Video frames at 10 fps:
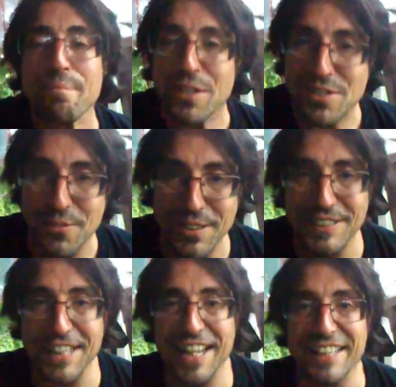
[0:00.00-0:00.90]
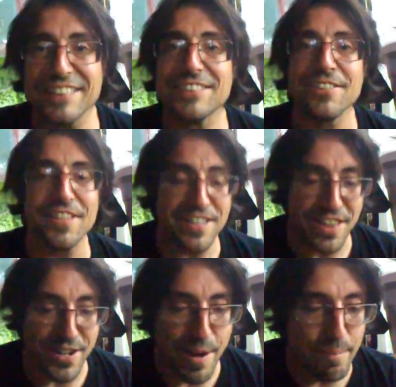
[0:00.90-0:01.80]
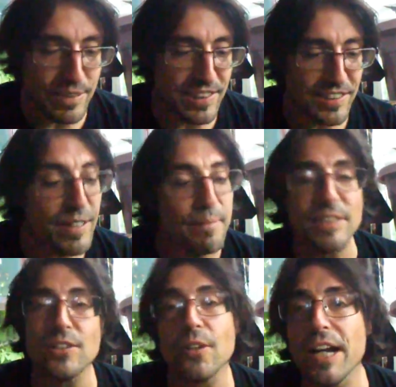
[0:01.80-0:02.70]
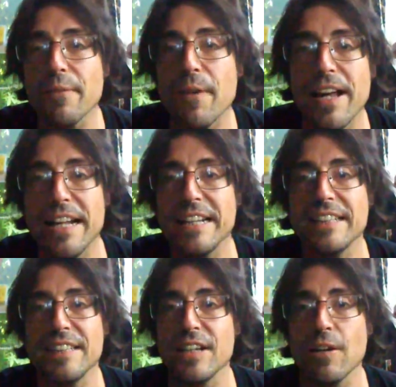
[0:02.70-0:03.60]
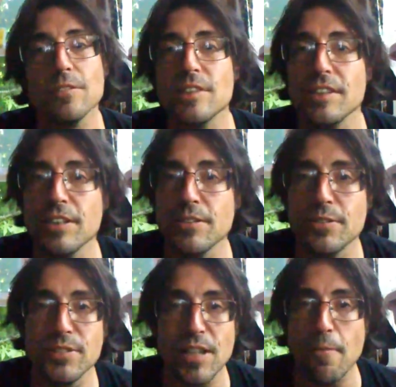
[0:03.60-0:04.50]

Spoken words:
So once again, so the number system is a great way, you know, to use.